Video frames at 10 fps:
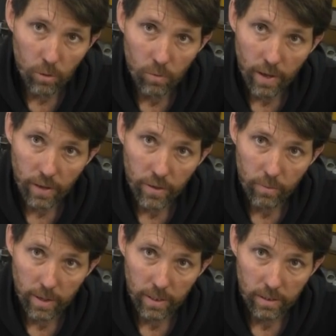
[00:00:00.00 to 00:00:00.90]
to move that
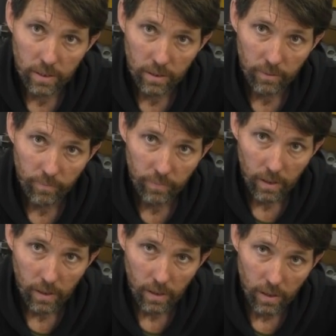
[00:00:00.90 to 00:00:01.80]
threaded
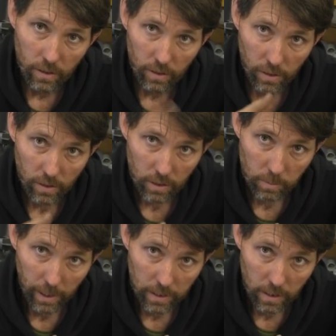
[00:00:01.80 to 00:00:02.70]

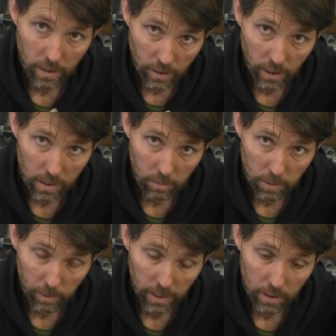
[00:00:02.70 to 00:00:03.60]
spacer, the
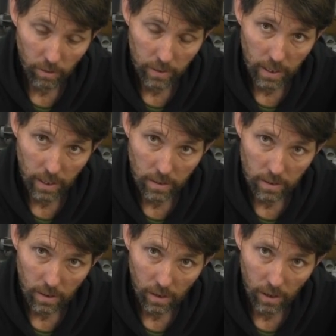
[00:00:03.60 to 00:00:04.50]
adjustable spacer on the
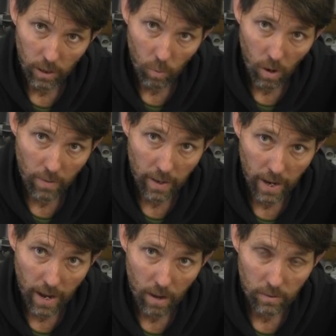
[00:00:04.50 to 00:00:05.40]
end, I'm going to wind
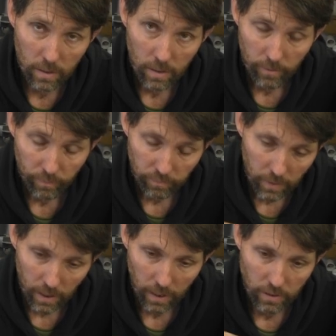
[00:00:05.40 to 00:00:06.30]
that out
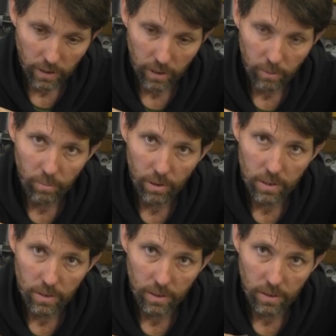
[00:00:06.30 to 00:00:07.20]
until it
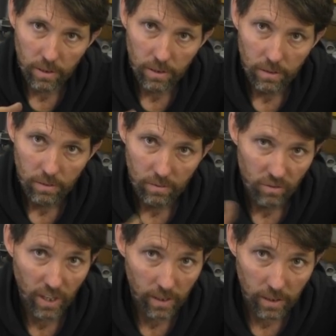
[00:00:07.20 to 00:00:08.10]
compresses it
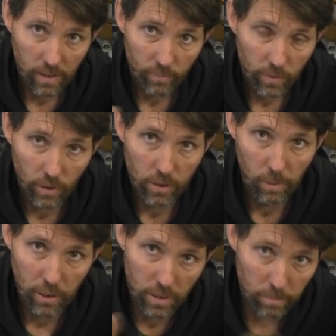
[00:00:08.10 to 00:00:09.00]
gently. Not
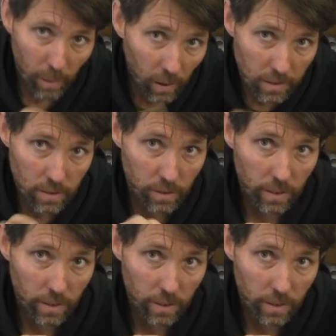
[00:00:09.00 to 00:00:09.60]
so much that it binds the